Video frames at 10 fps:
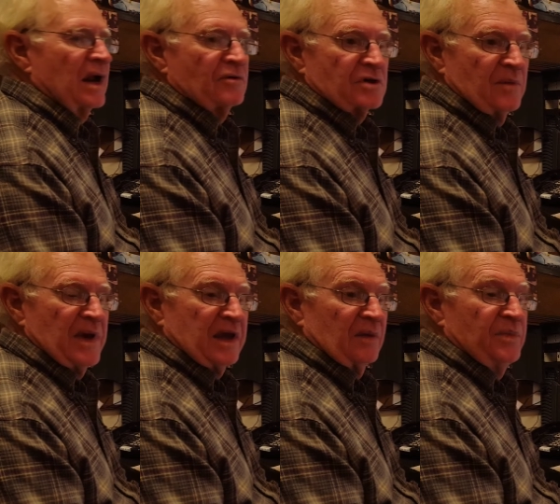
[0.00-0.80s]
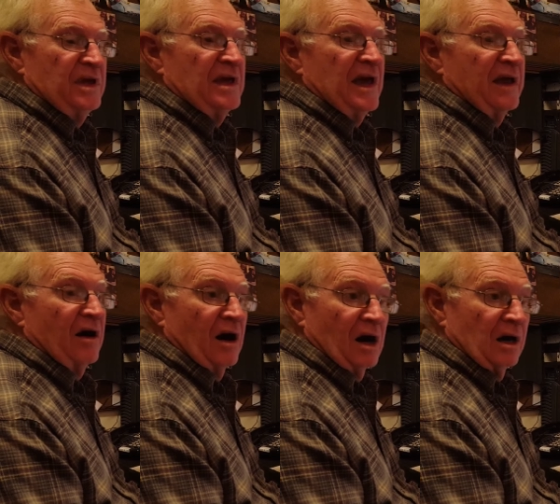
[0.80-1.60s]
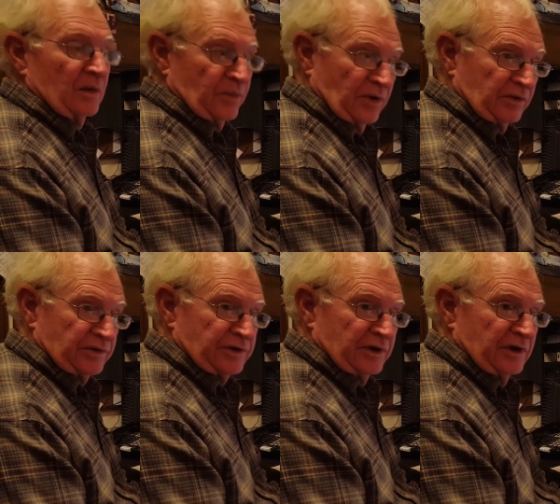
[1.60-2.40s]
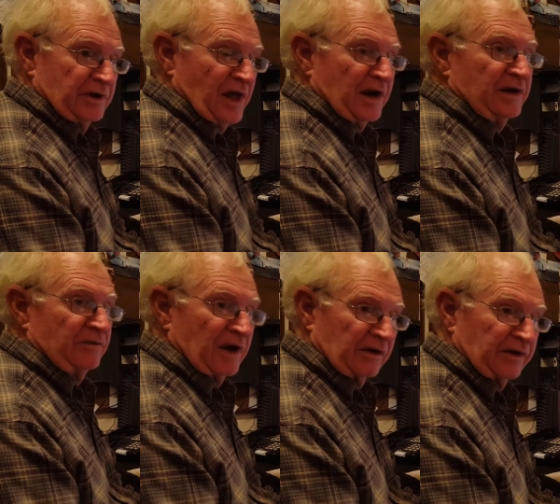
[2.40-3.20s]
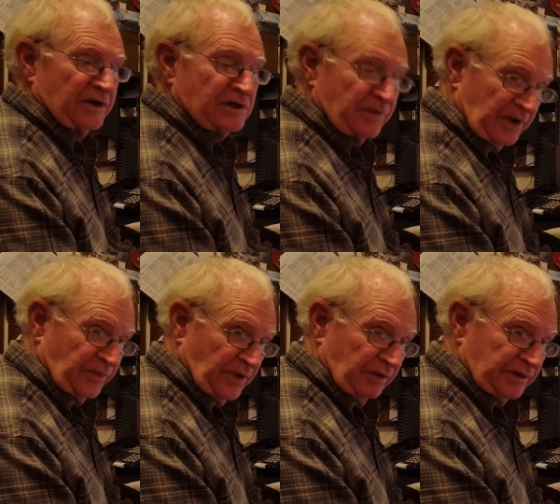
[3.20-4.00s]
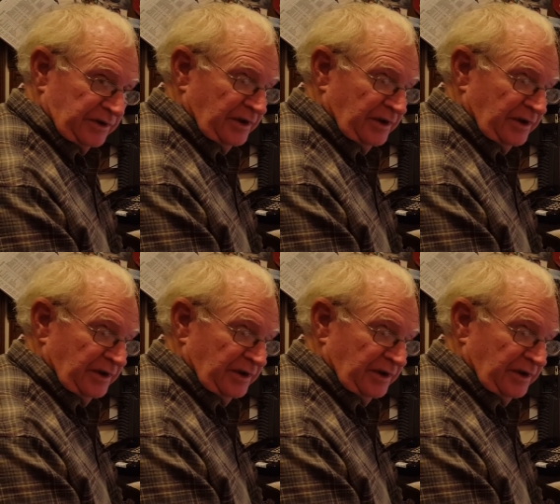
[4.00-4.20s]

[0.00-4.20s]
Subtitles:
I was going to make a PAR approach, not a regular instrument approach.